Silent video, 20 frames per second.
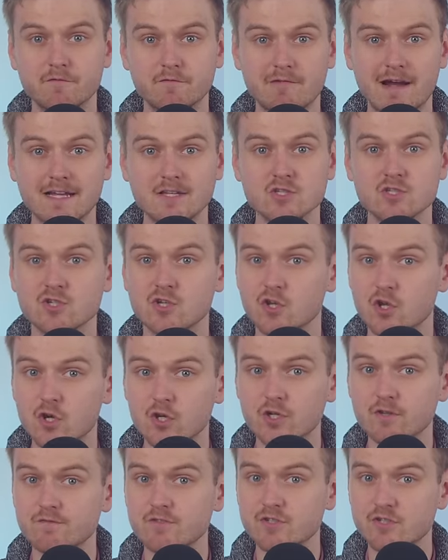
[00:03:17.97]
France
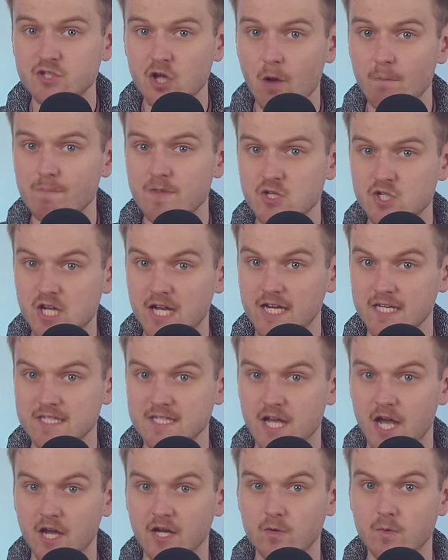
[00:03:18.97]
could have stopped the
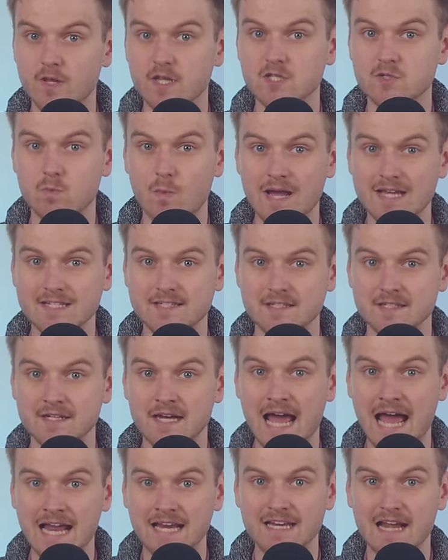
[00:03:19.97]
genocide with its Western
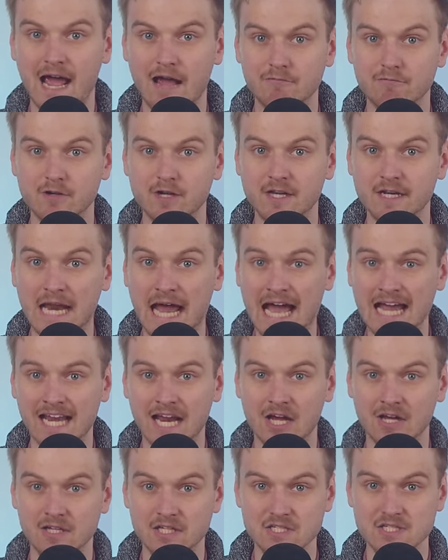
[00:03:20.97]
and African
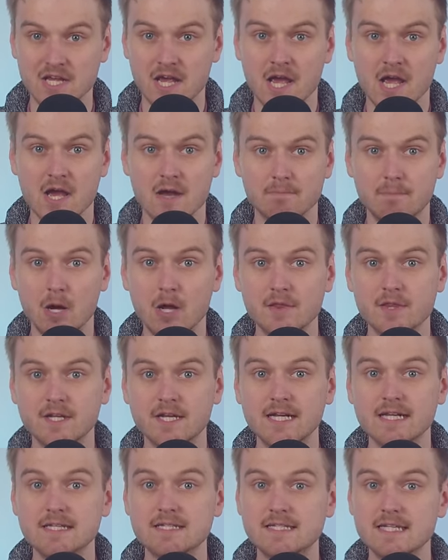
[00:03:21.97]
allies, but that
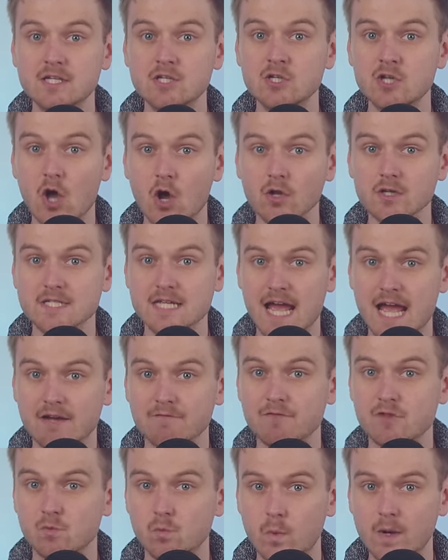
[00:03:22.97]
it did not
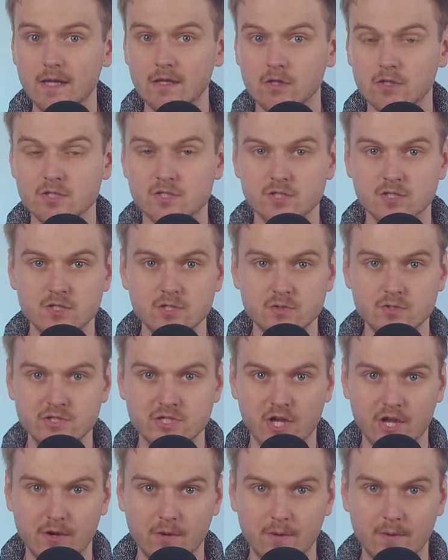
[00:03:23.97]
have the will to do
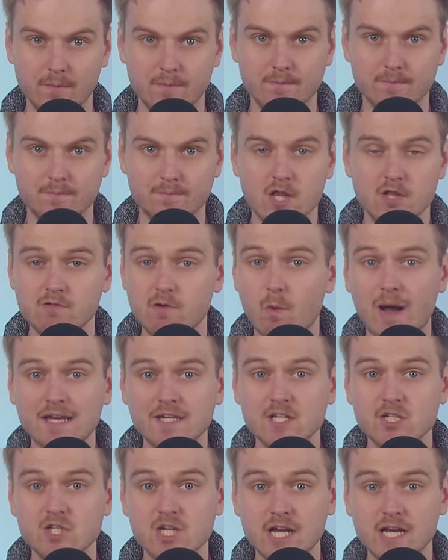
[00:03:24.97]
so. The
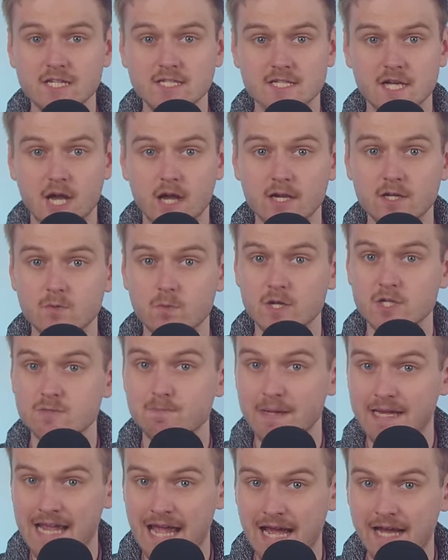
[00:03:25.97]
Rwandan genocide,
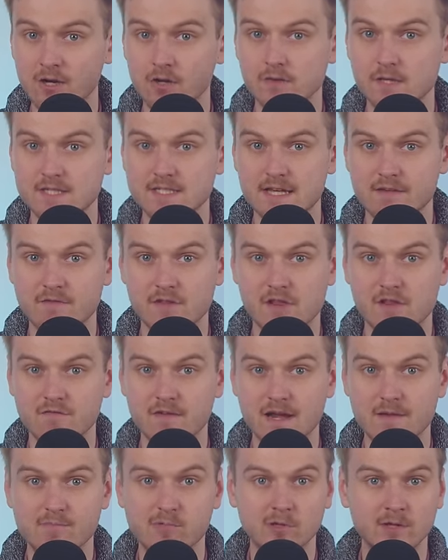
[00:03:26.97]
which began on the 7th of
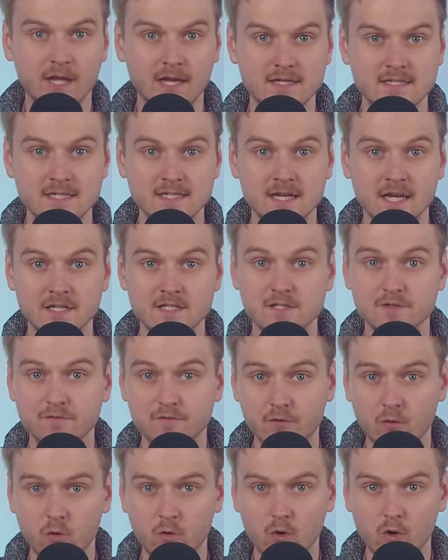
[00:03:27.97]
April
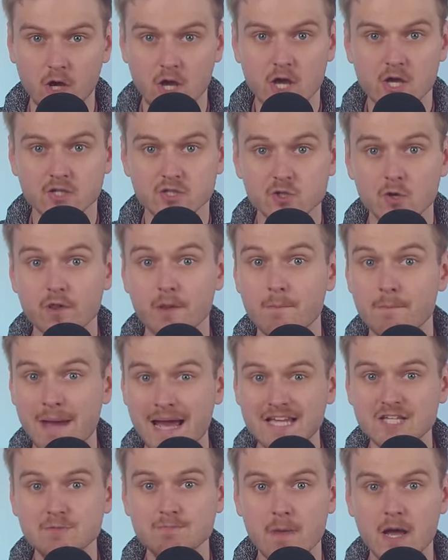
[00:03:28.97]
1994, saw the
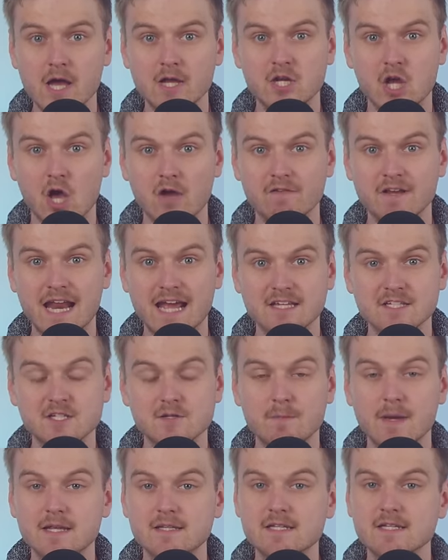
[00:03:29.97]
mass murder of an
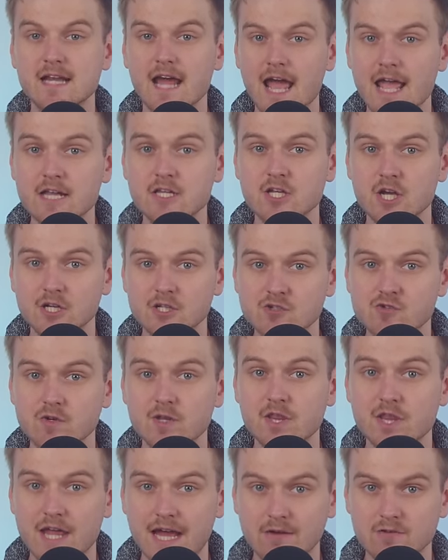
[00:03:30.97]
estimated
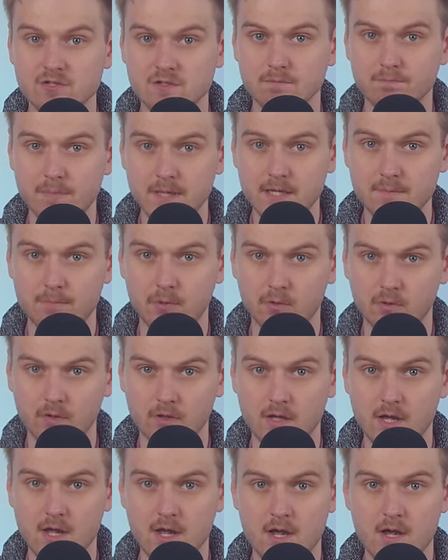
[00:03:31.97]
800,000
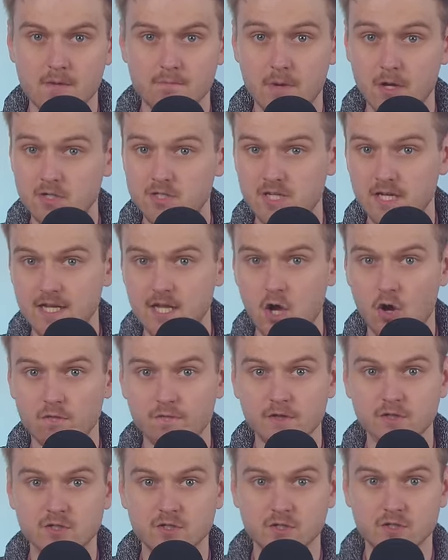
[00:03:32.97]
people, mostly
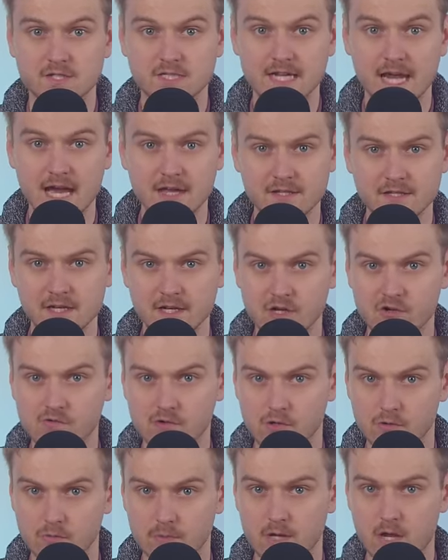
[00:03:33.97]
of the Tutsi ethnic
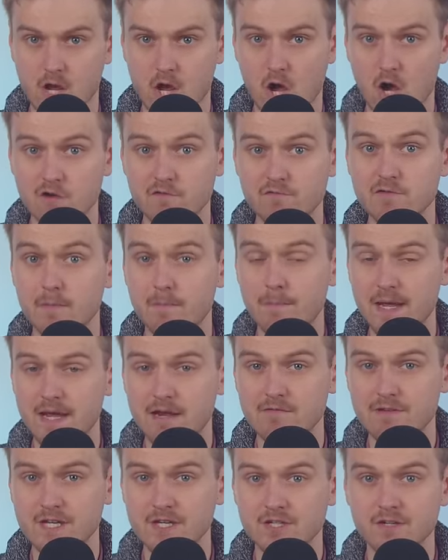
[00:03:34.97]
group, over a
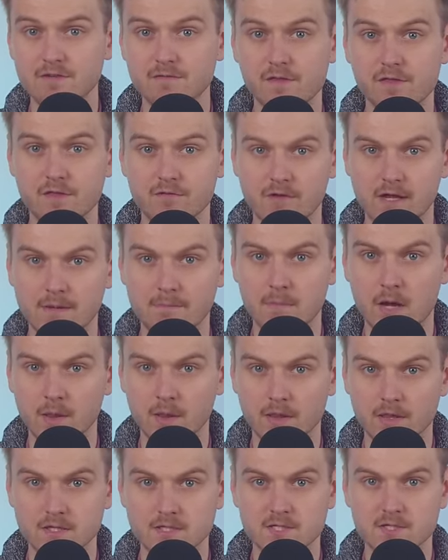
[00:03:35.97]
period of three
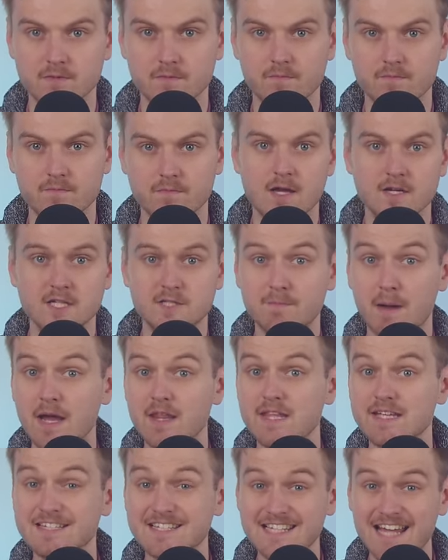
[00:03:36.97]
months.
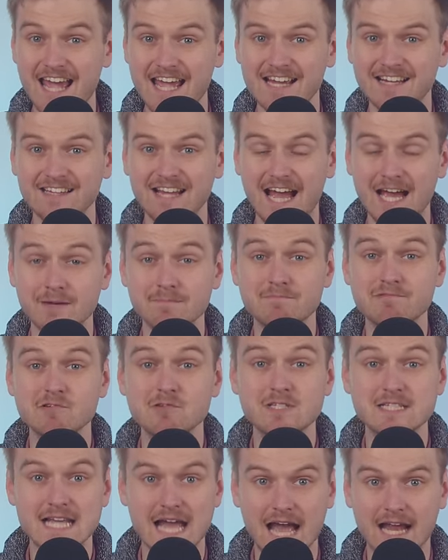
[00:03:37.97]
Despite the scale and
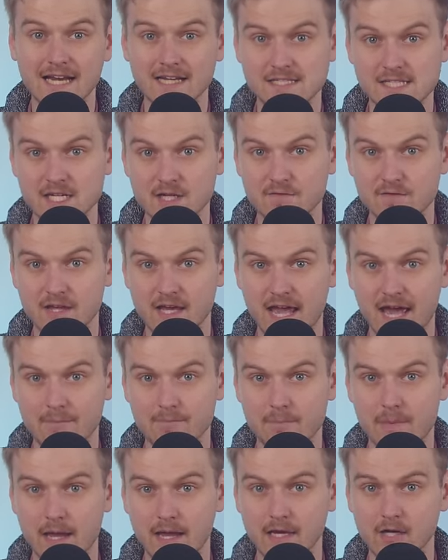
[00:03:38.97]
brutality of the
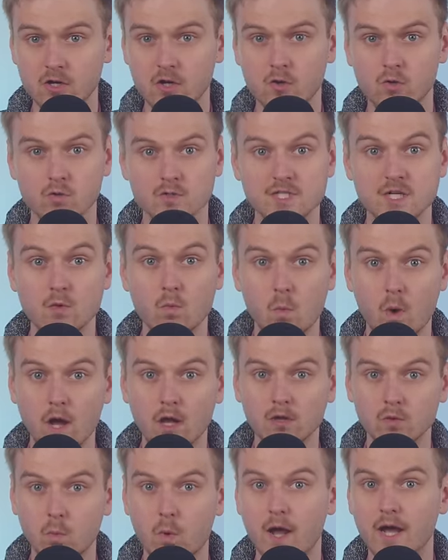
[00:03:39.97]
campaign causing
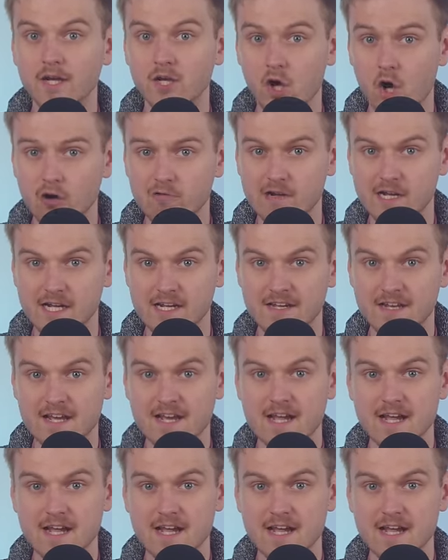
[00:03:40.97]
worldwide horror,